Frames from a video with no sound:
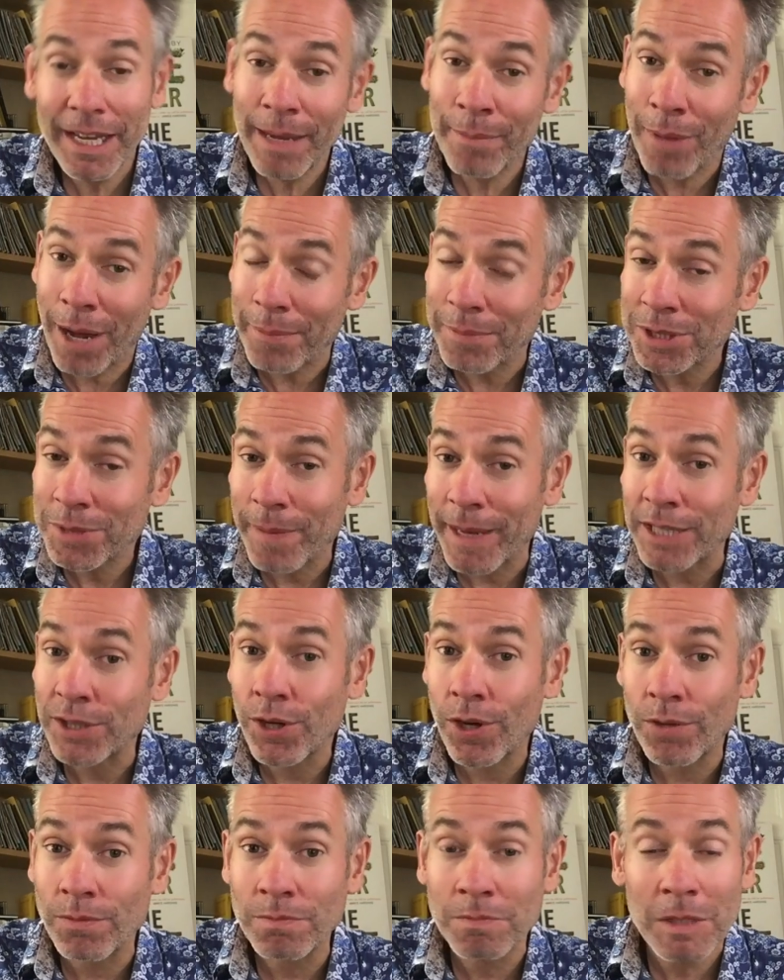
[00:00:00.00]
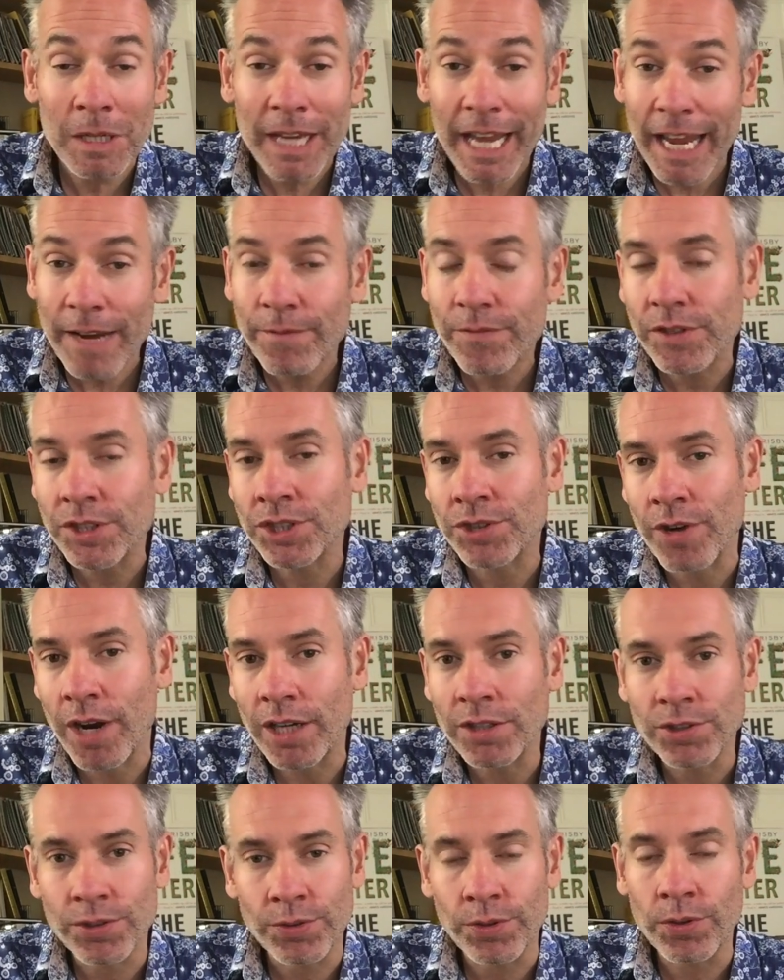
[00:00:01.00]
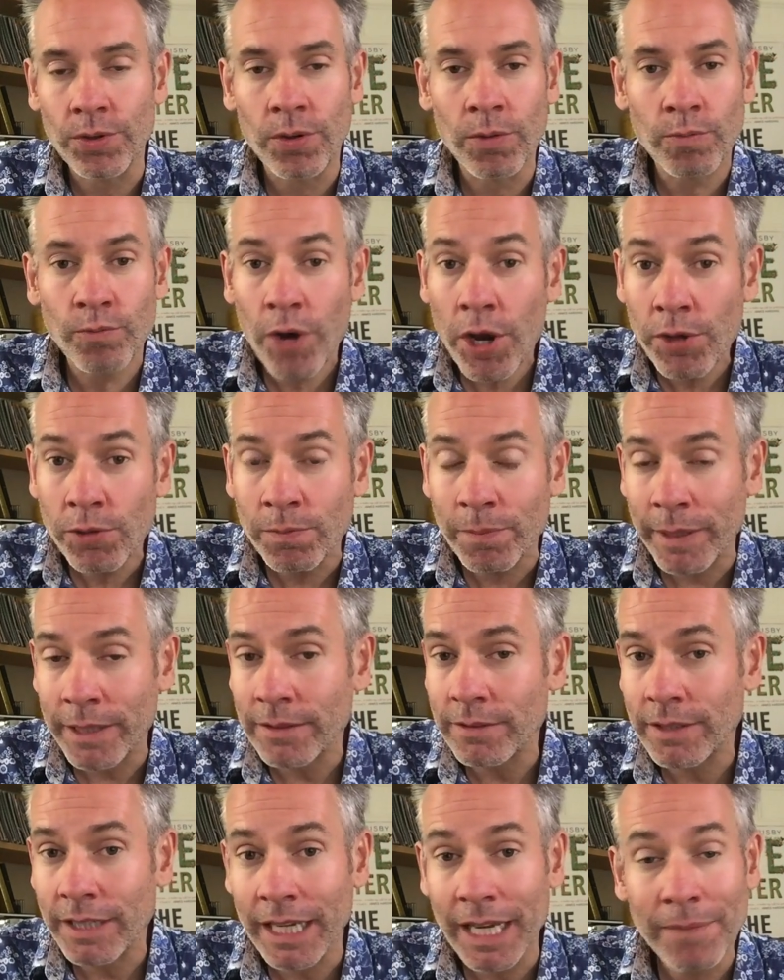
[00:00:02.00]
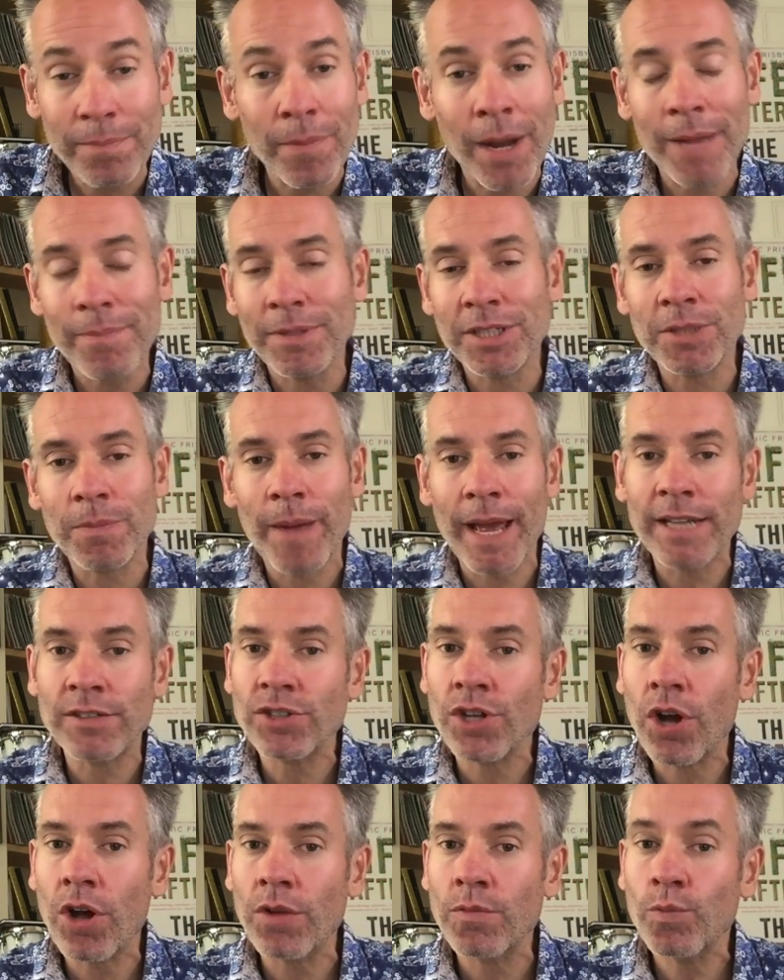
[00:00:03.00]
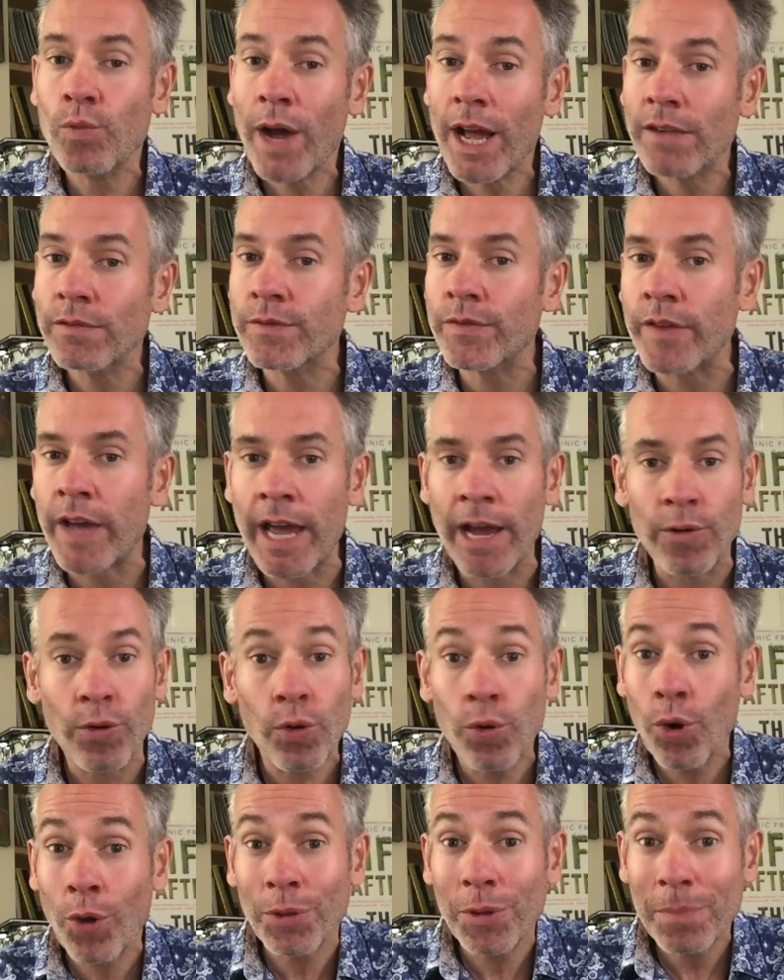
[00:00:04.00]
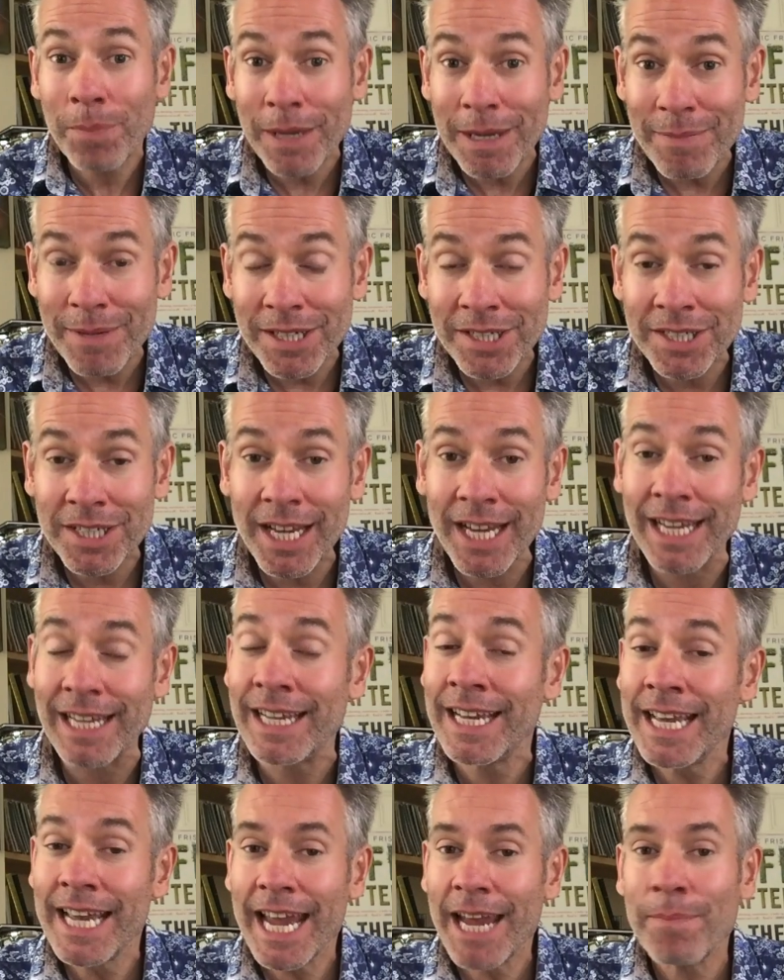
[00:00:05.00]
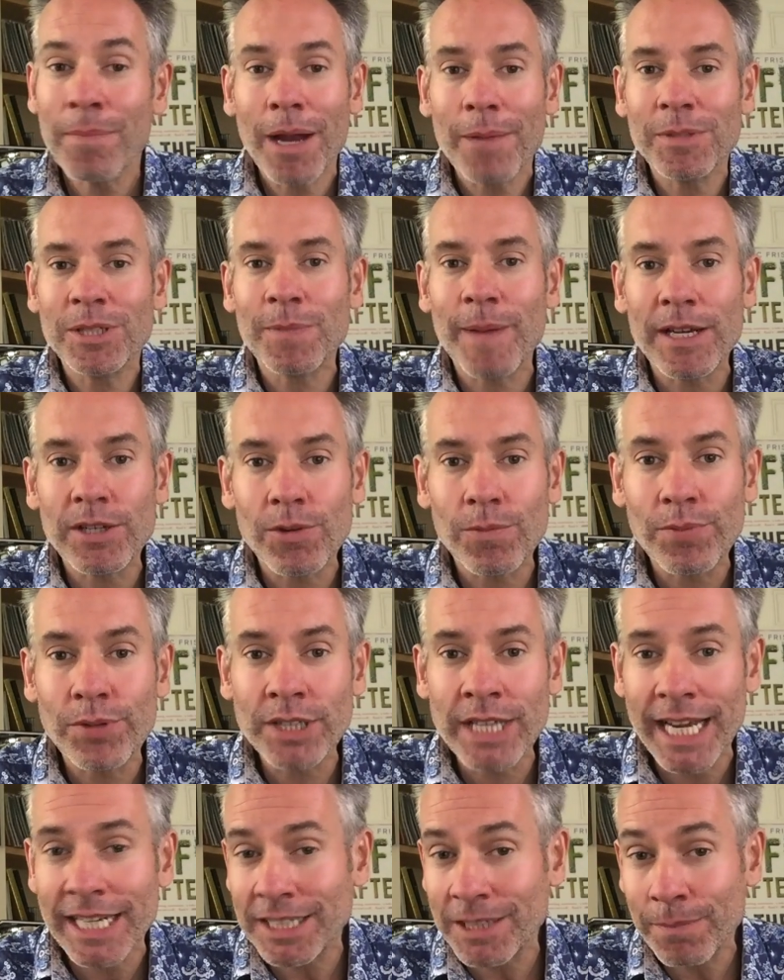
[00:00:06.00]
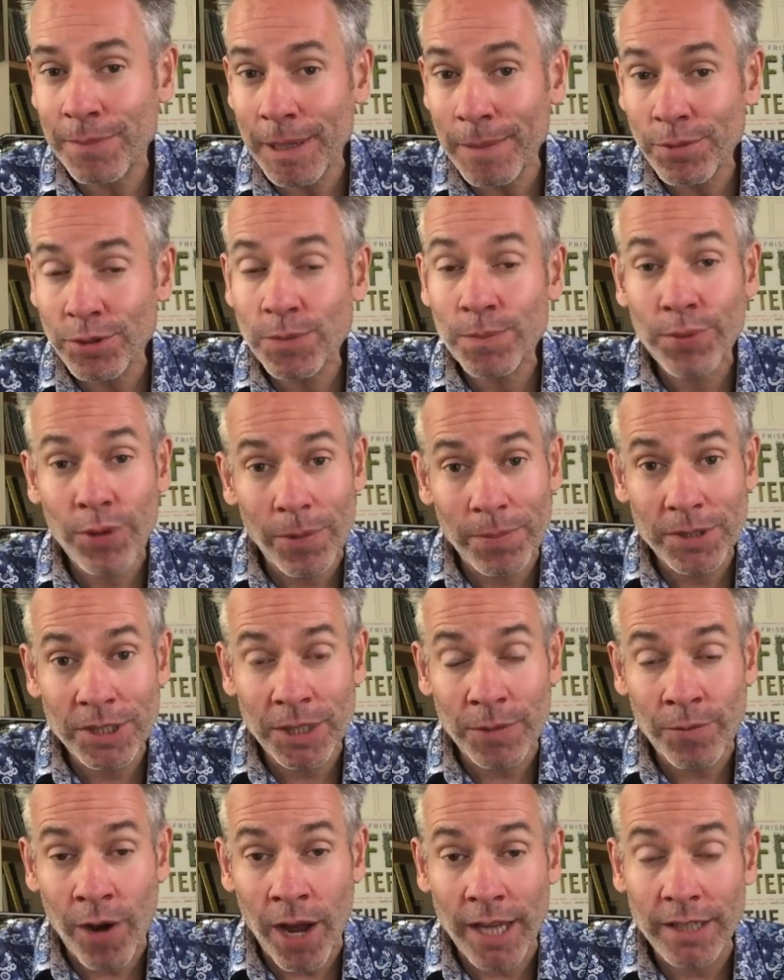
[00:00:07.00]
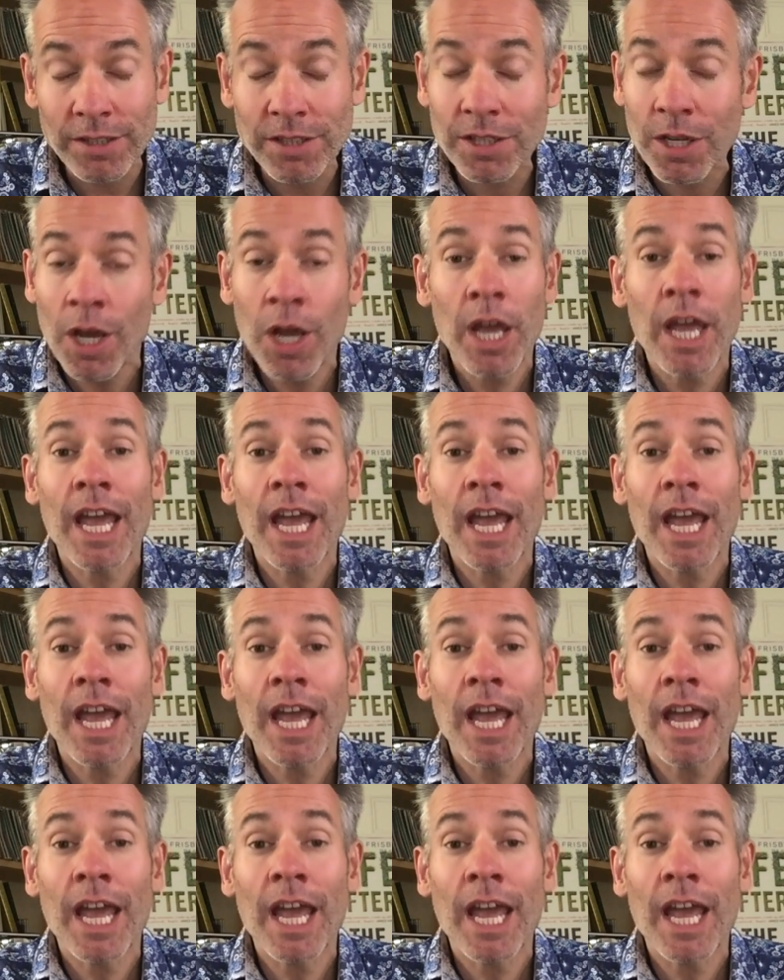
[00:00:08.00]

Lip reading: It might be spent on infrastructure or road building. It might be spent on welfare or on the BBC. It might be spent on protecting people's property rights.